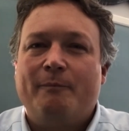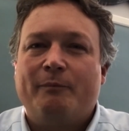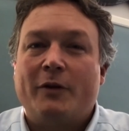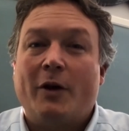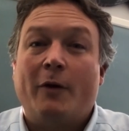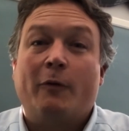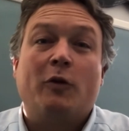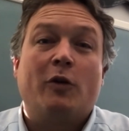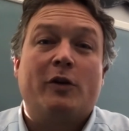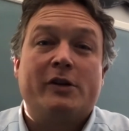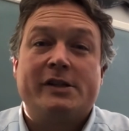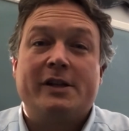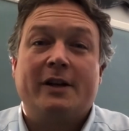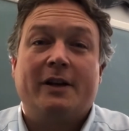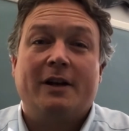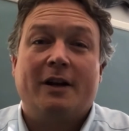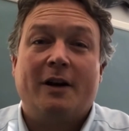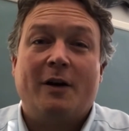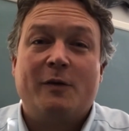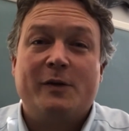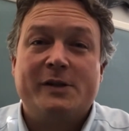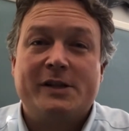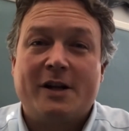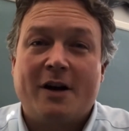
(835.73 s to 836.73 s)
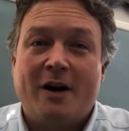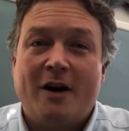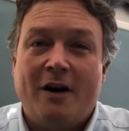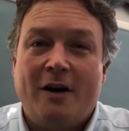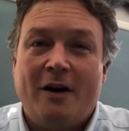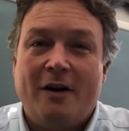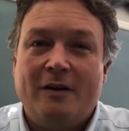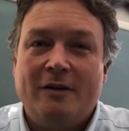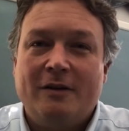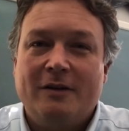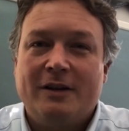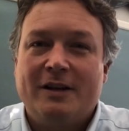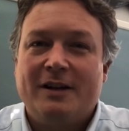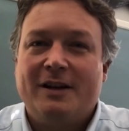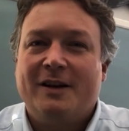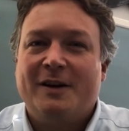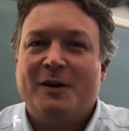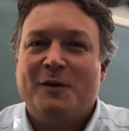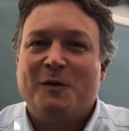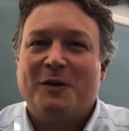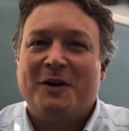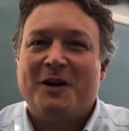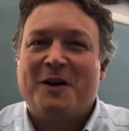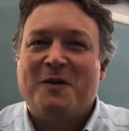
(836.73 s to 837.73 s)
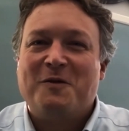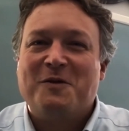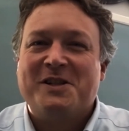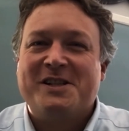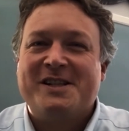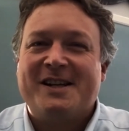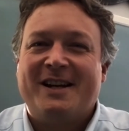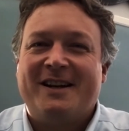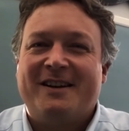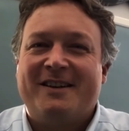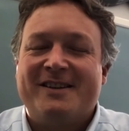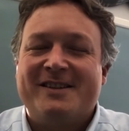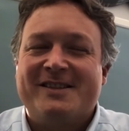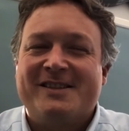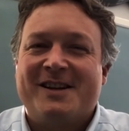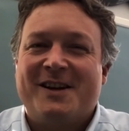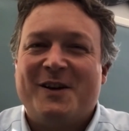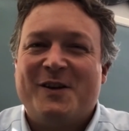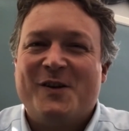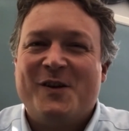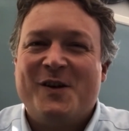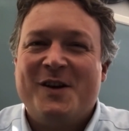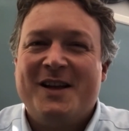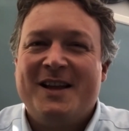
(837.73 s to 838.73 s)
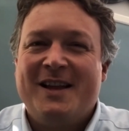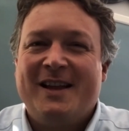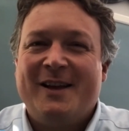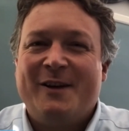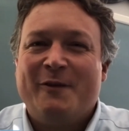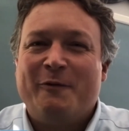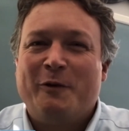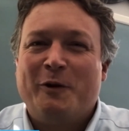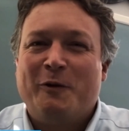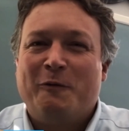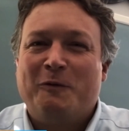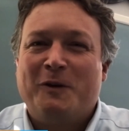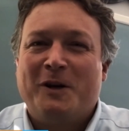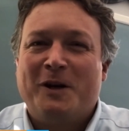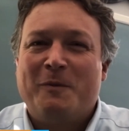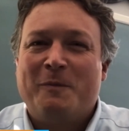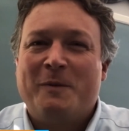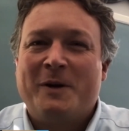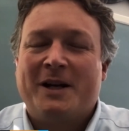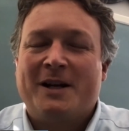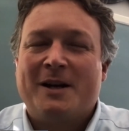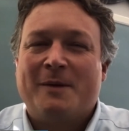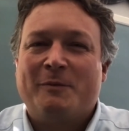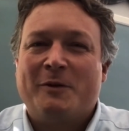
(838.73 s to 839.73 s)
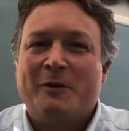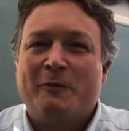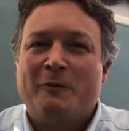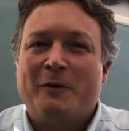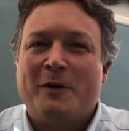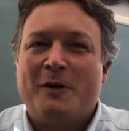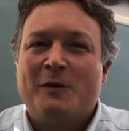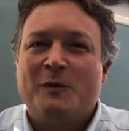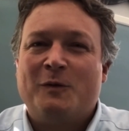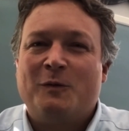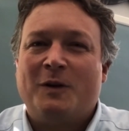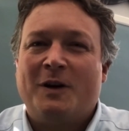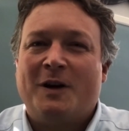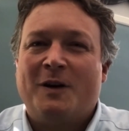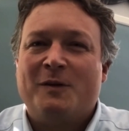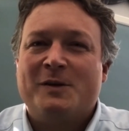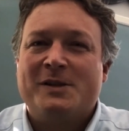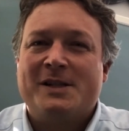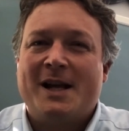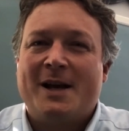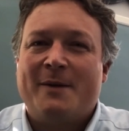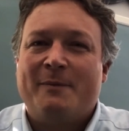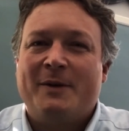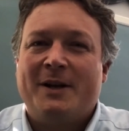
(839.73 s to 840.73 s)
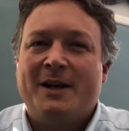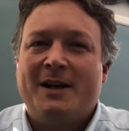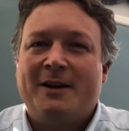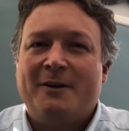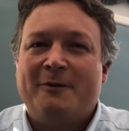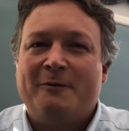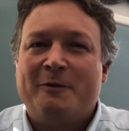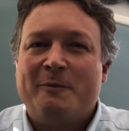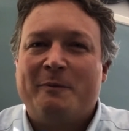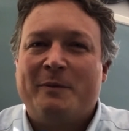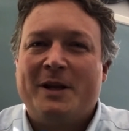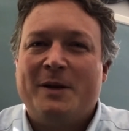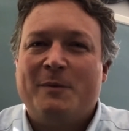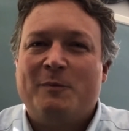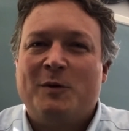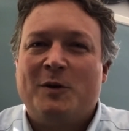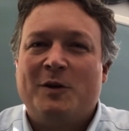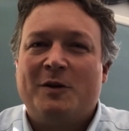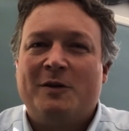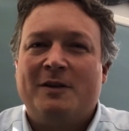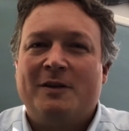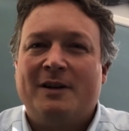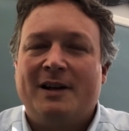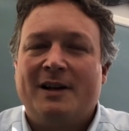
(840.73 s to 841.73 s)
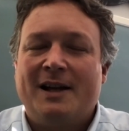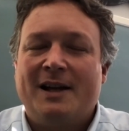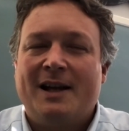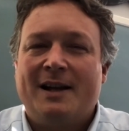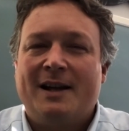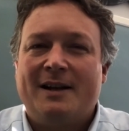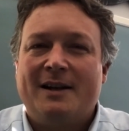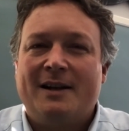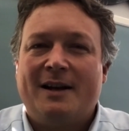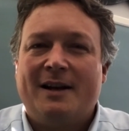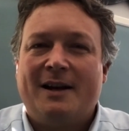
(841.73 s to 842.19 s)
course, you can always call. We're always here, so feel free to pick up the phone. We're always happy to hear from people and